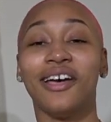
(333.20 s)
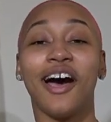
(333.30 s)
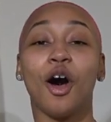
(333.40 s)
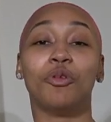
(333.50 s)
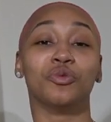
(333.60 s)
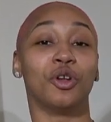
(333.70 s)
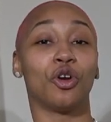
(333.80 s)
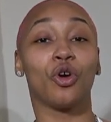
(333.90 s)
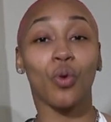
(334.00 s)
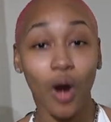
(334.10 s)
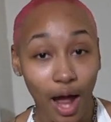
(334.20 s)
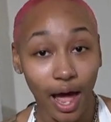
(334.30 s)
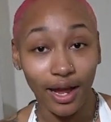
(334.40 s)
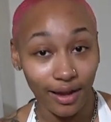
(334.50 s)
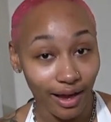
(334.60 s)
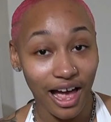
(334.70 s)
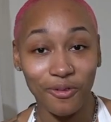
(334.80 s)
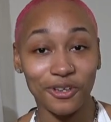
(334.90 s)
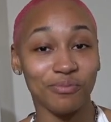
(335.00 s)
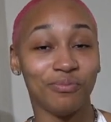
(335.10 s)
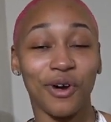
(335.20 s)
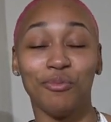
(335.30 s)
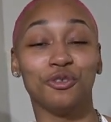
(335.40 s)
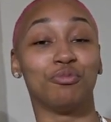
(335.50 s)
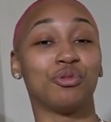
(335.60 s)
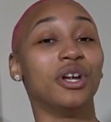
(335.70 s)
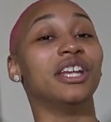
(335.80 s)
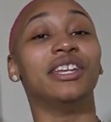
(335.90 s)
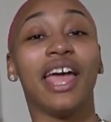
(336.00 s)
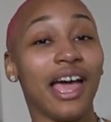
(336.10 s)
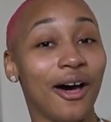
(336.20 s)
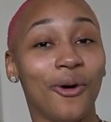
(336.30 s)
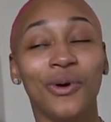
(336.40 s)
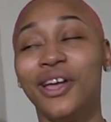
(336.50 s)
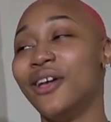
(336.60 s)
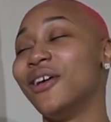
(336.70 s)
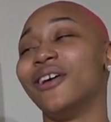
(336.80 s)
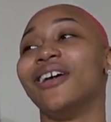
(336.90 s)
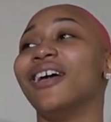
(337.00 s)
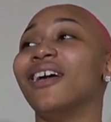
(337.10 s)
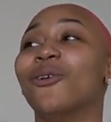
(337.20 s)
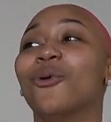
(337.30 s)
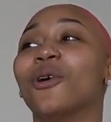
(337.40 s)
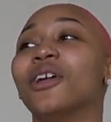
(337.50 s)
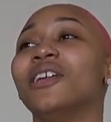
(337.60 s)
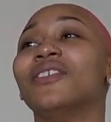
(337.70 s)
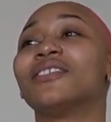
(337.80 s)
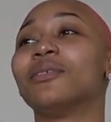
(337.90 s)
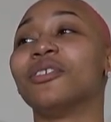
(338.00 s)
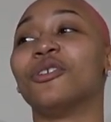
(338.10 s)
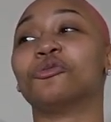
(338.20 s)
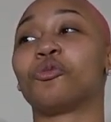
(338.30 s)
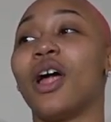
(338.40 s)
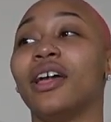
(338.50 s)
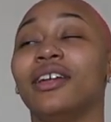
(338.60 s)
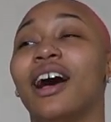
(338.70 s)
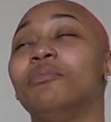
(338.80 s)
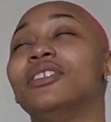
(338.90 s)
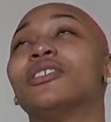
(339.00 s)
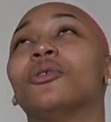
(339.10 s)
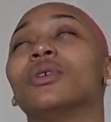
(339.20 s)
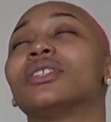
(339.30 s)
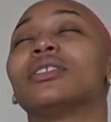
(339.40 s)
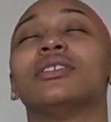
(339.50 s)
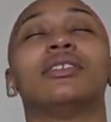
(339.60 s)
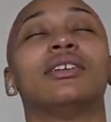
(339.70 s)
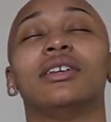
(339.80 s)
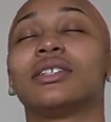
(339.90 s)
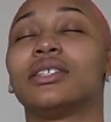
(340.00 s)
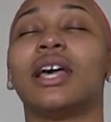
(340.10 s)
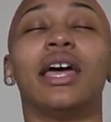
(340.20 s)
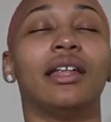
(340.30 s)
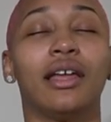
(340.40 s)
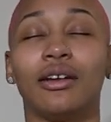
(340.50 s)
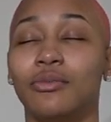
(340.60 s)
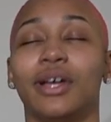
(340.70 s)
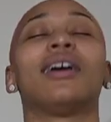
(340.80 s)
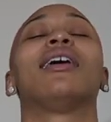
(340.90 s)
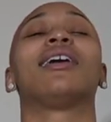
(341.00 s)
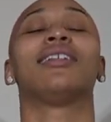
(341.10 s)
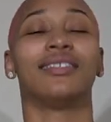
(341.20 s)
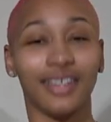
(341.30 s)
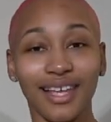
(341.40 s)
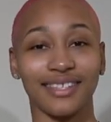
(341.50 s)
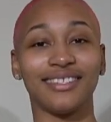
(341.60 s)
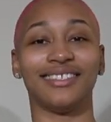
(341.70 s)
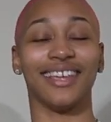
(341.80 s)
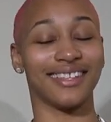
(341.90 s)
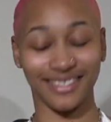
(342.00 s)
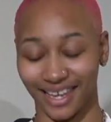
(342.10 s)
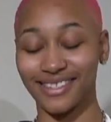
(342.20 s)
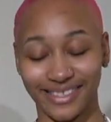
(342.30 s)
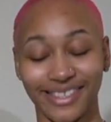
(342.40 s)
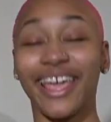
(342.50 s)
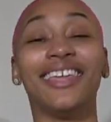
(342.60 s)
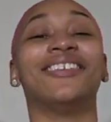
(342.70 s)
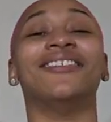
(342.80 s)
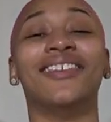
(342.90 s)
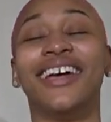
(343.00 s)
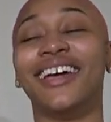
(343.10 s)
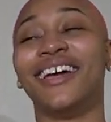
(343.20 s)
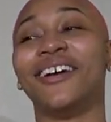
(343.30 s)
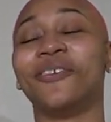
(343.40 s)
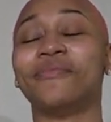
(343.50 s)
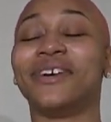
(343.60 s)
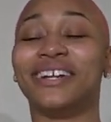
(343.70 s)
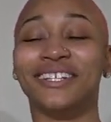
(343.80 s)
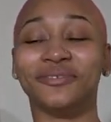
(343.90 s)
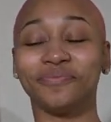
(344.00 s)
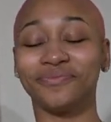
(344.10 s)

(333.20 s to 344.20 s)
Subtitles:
I almost want to cry. Like, I was almost break down. Or even if something goes right, I'd be so excited. Like, oh my God, yes, yes, yes, thank you. But